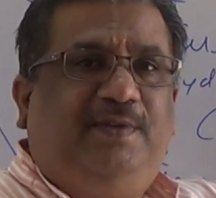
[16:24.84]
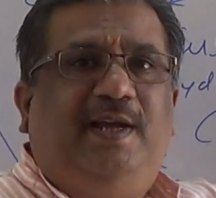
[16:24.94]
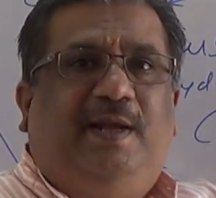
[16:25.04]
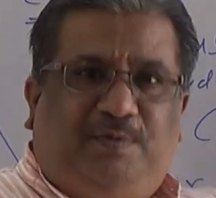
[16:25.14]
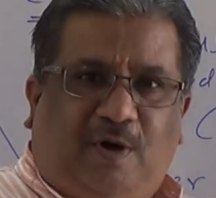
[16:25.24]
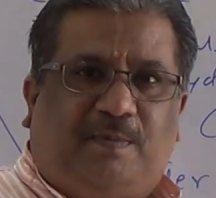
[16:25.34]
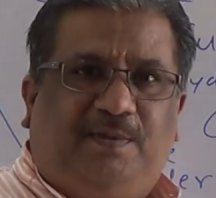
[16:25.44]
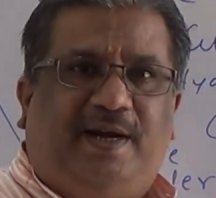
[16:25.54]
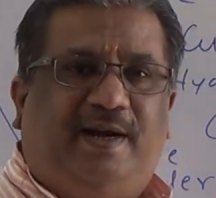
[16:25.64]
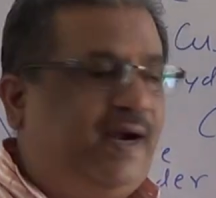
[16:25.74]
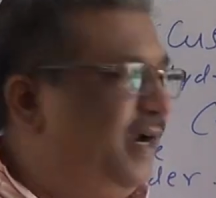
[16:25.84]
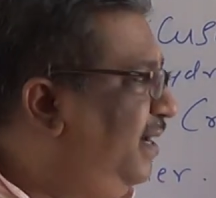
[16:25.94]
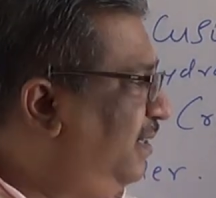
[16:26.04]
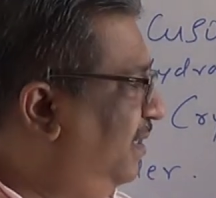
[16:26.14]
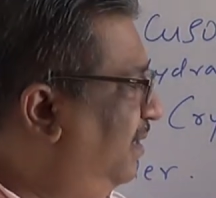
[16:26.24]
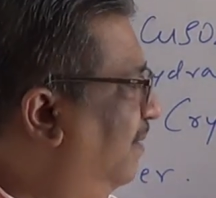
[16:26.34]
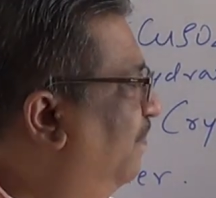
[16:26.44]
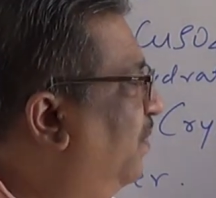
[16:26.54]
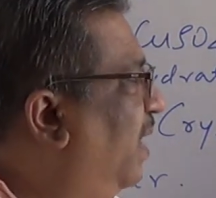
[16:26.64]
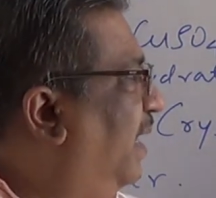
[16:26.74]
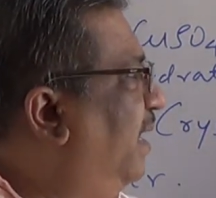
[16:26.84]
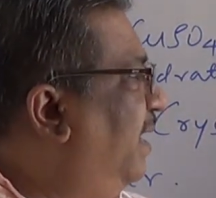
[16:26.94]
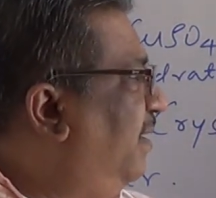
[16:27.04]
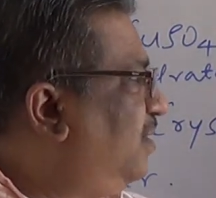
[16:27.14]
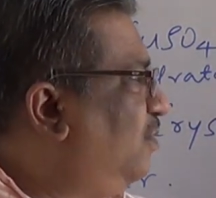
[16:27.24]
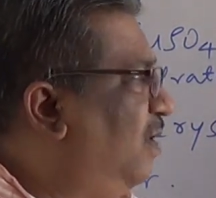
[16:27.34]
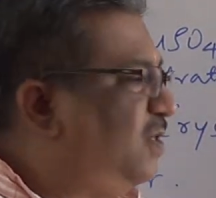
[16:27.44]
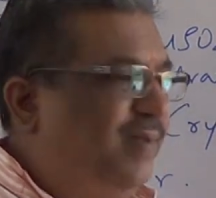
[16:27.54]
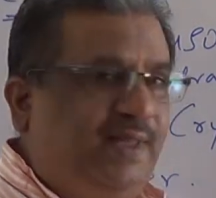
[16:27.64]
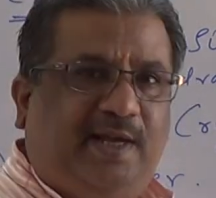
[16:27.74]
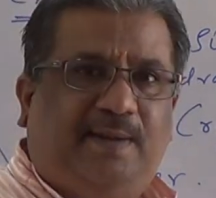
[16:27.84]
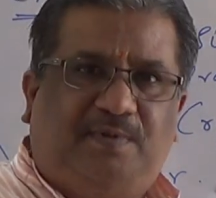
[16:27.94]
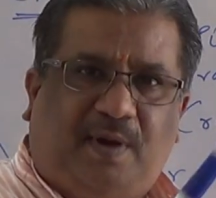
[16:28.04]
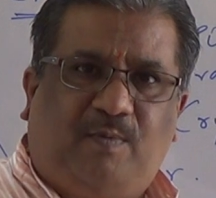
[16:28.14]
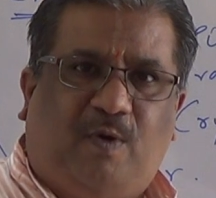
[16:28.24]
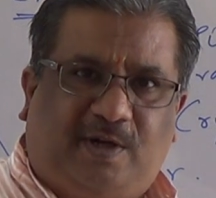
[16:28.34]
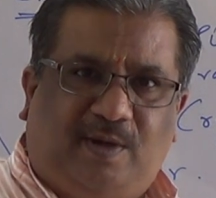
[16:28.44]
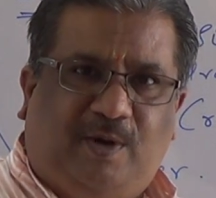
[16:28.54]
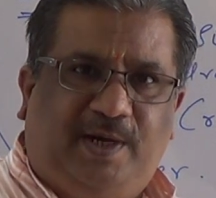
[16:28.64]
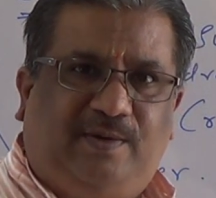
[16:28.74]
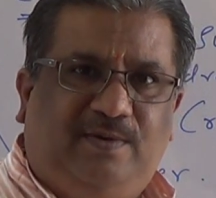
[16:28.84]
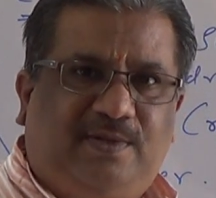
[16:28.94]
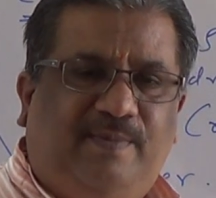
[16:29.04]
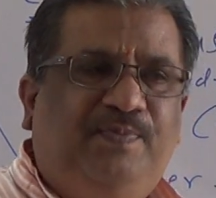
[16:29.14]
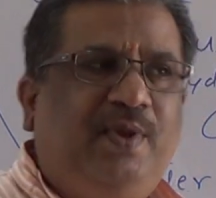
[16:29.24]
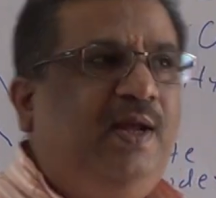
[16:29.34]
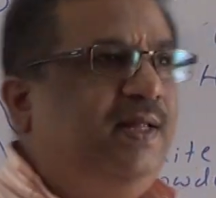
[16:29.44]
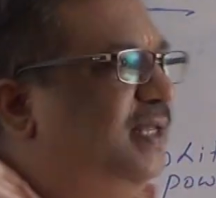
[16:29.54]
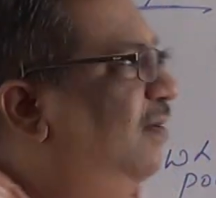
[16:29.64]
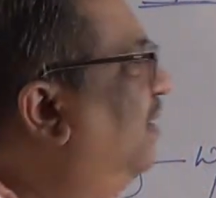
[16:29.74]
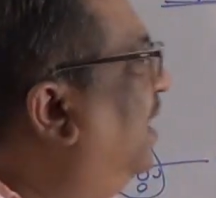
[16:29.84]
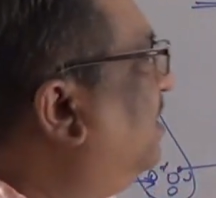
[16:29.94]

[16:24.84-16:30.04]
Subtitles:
they absorb the hydrated anhydrous salts, when they absorb water molecules, they will get